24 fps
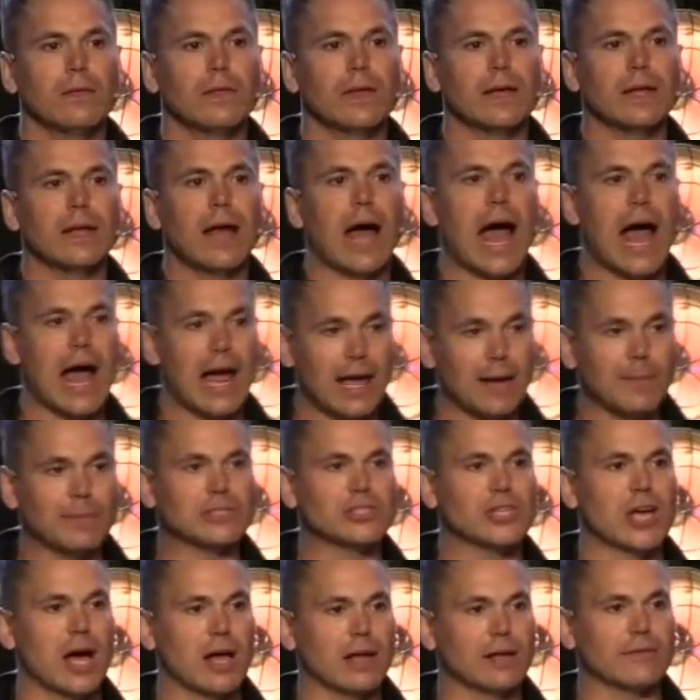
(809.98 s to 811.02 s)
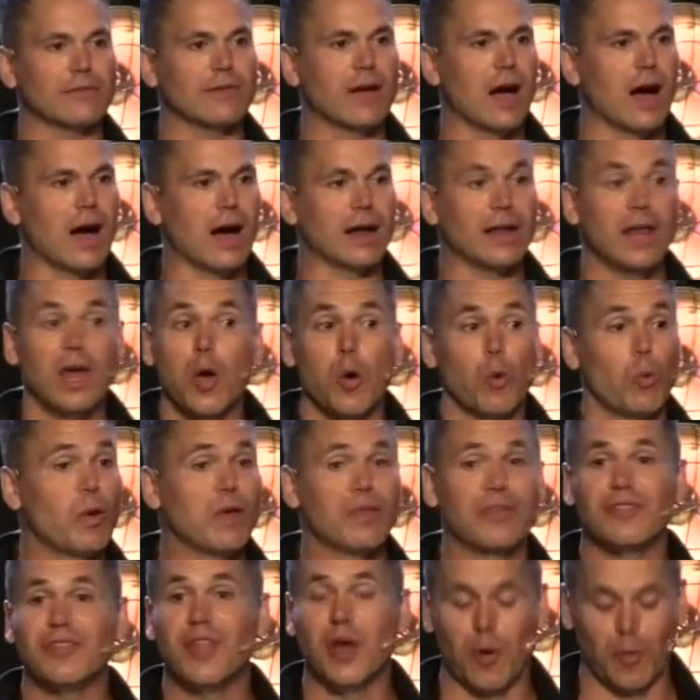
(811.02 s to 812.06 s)
that I am a child of God
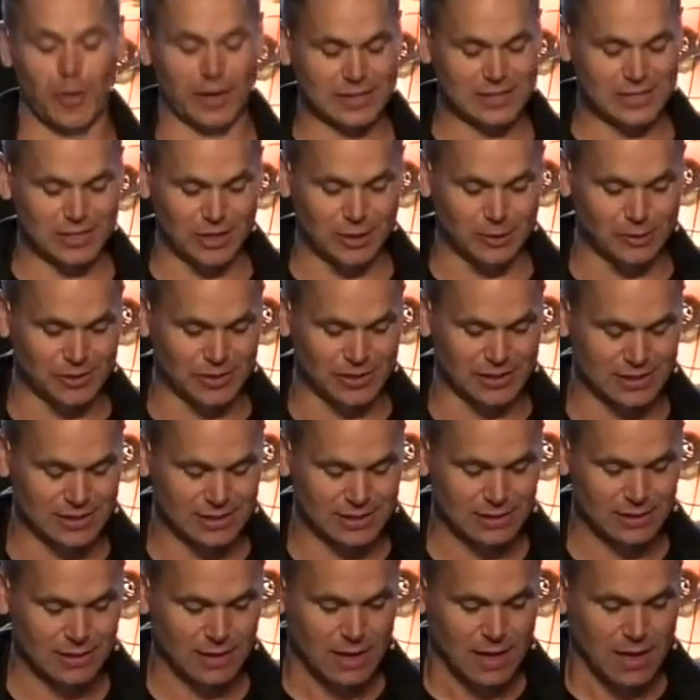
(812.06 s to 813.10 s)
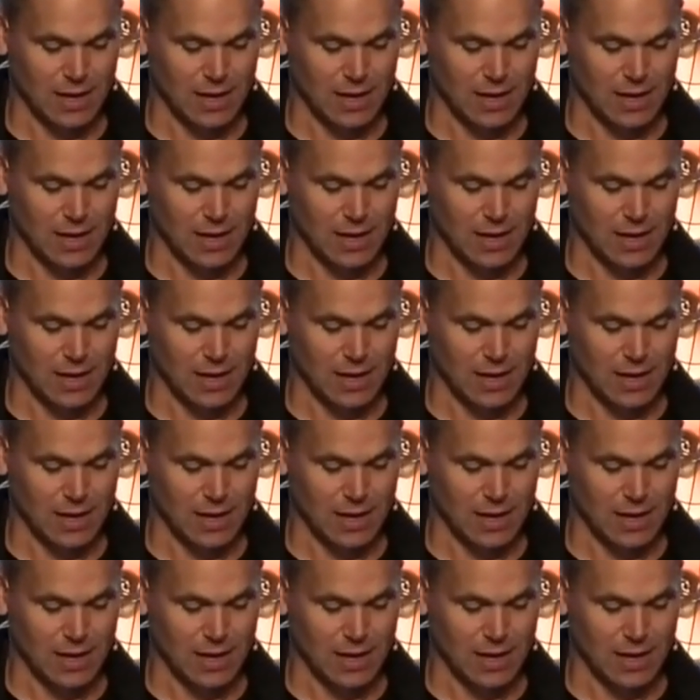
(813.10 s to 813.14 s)
with no excuses.